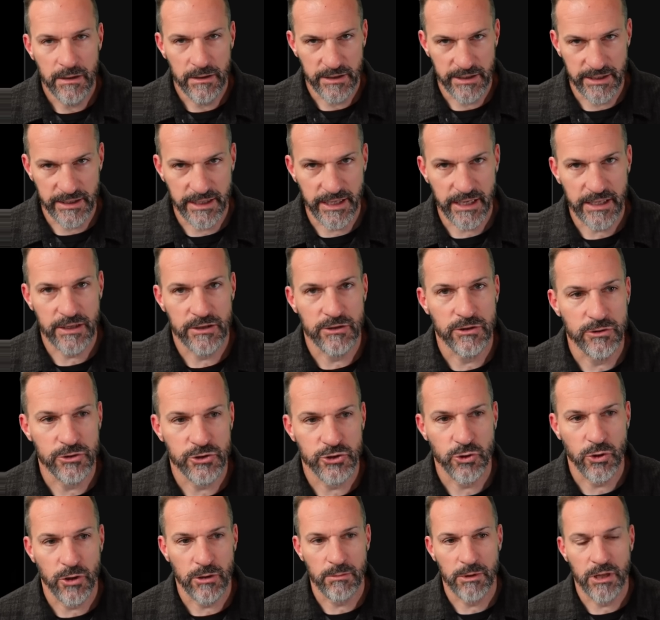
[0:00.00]
get a new
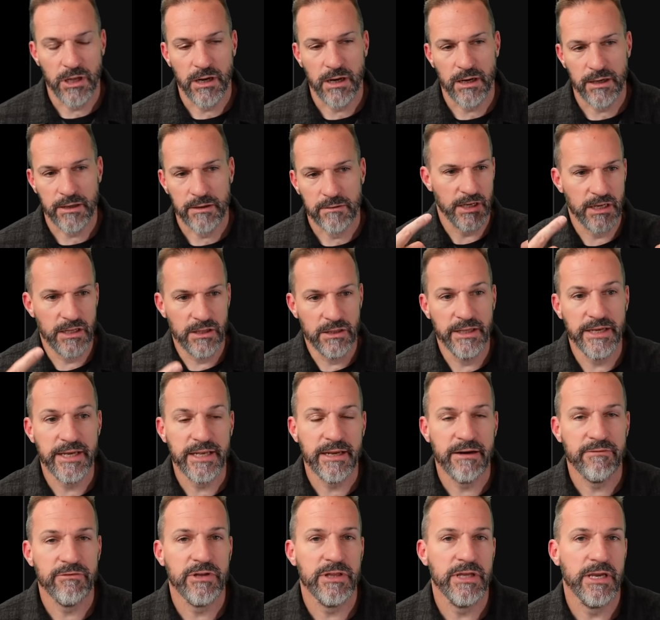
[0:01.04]
short block, clean
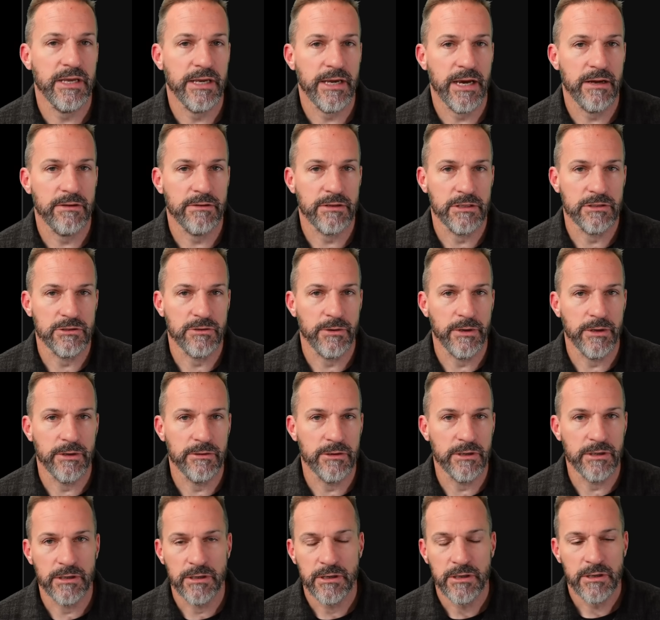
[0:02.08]
everything out that
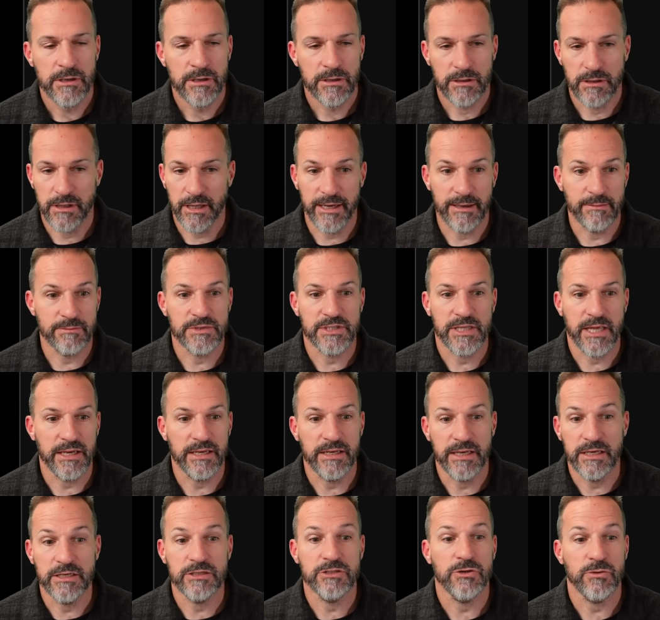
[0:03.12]
Toyota claims they
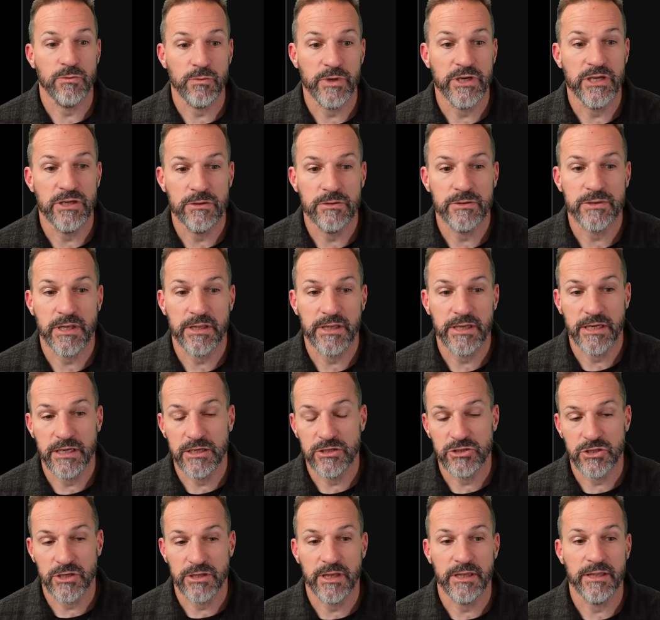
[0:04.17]
need to reuse on the
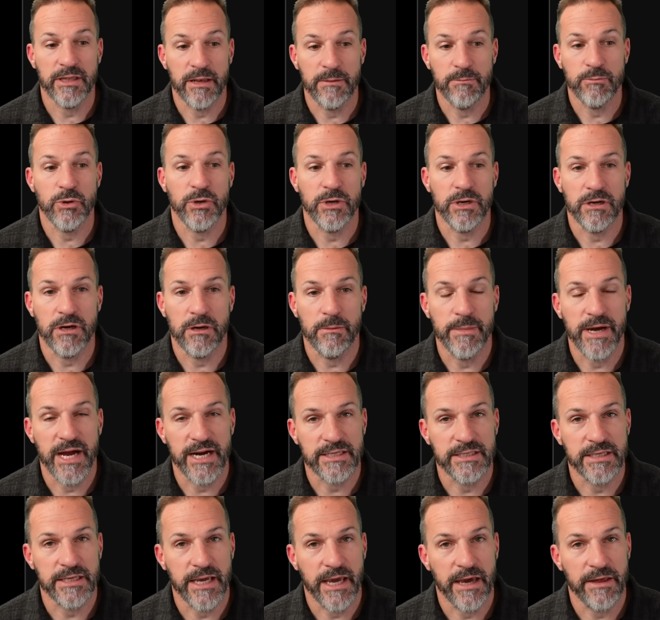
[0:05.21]
engine, and then put it all
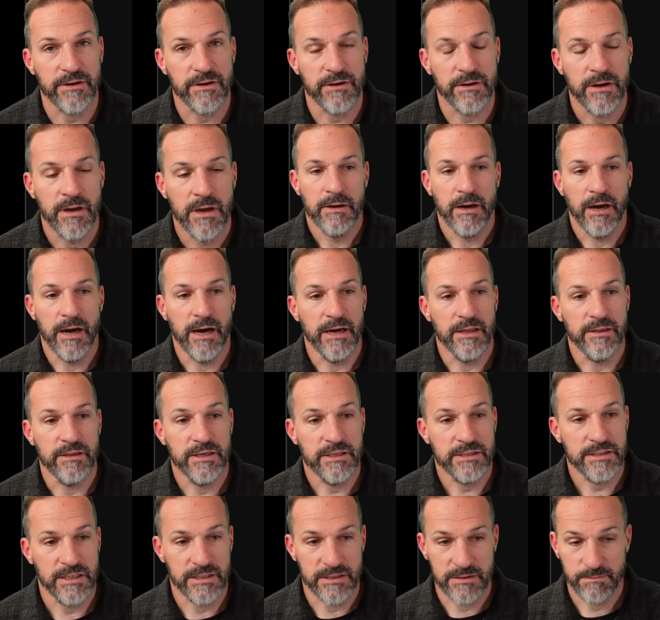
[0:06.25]
back together.
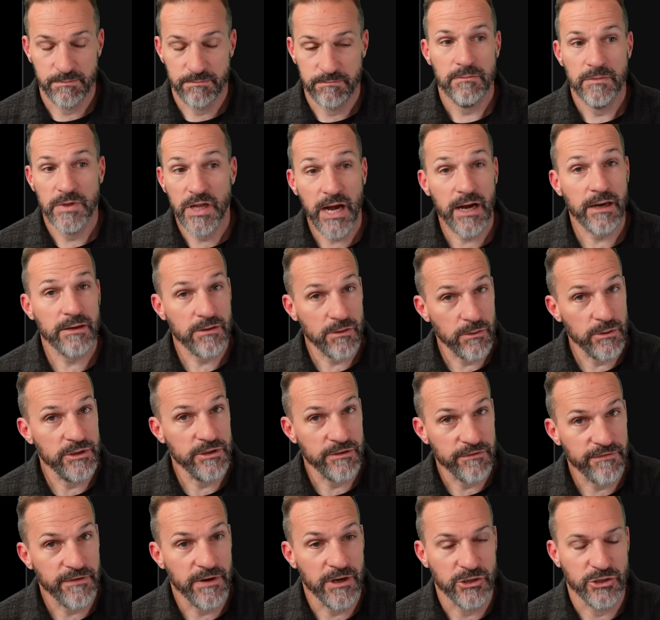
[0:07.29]
This is not going
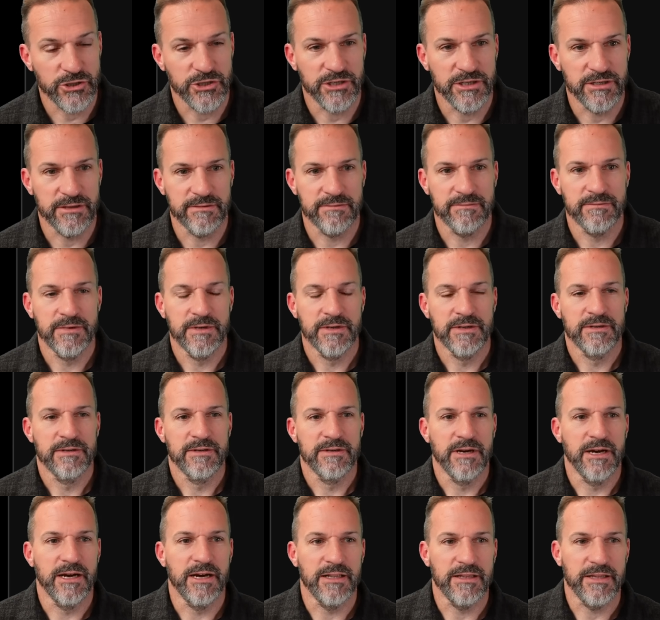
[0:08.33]
to function
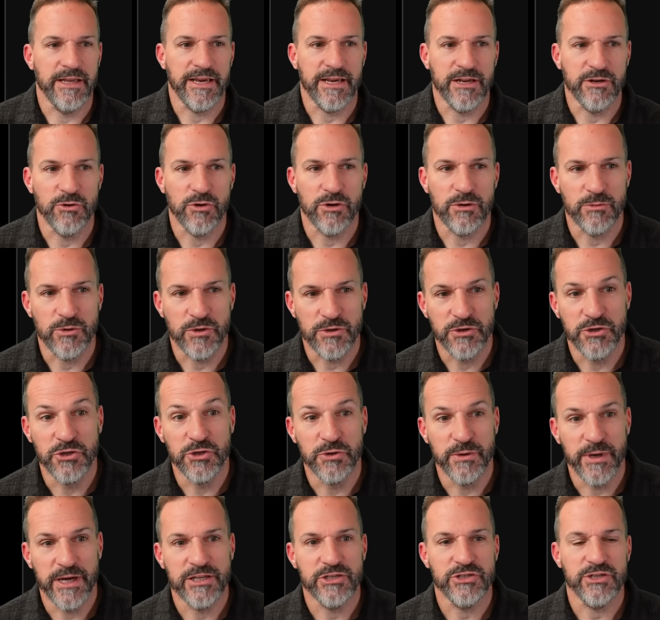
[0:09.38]
like a normal
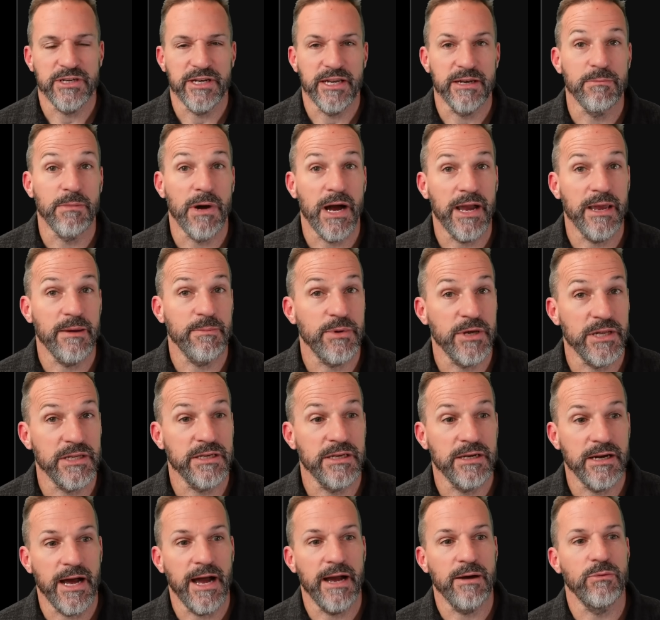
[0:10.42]
new engine. In my
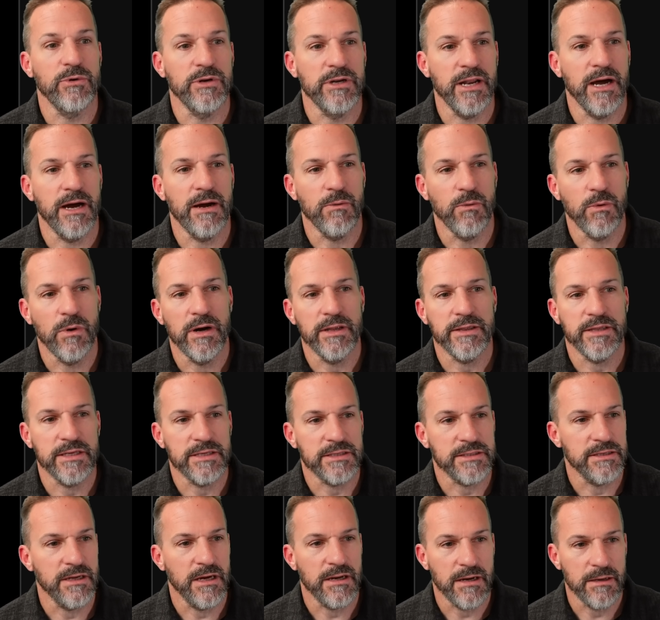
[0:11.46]
opinion, I would not want
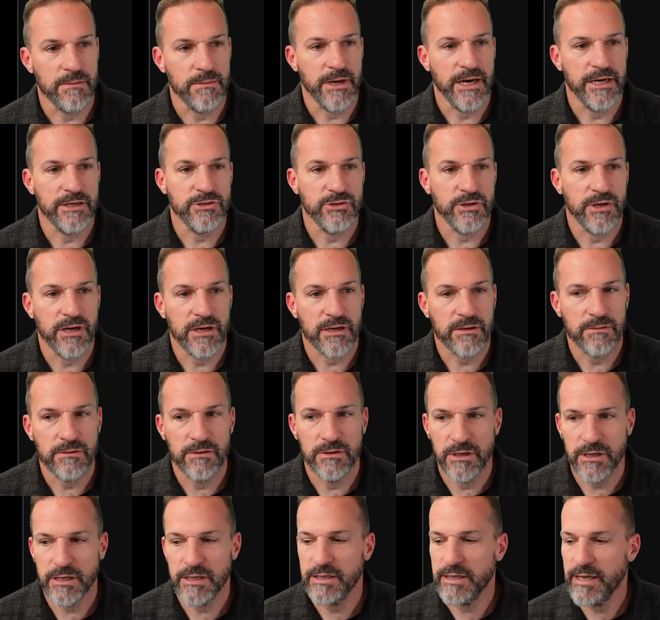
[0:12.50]
this done on my truck.
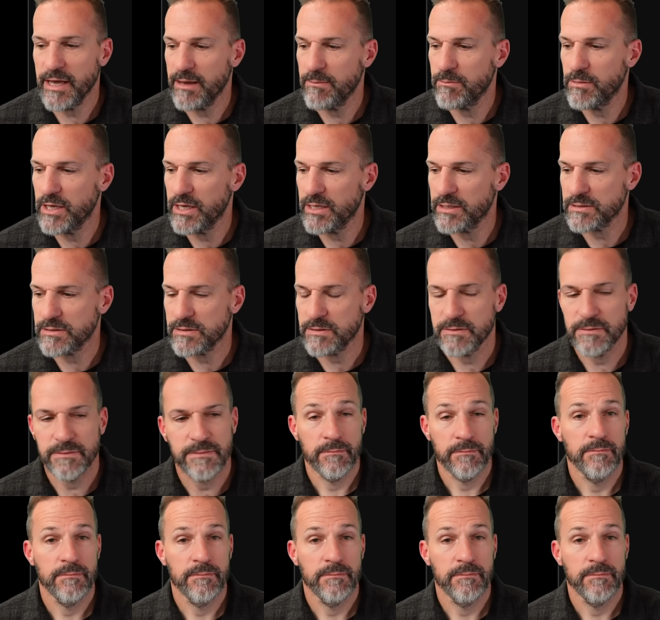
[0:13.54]
Look at that mess.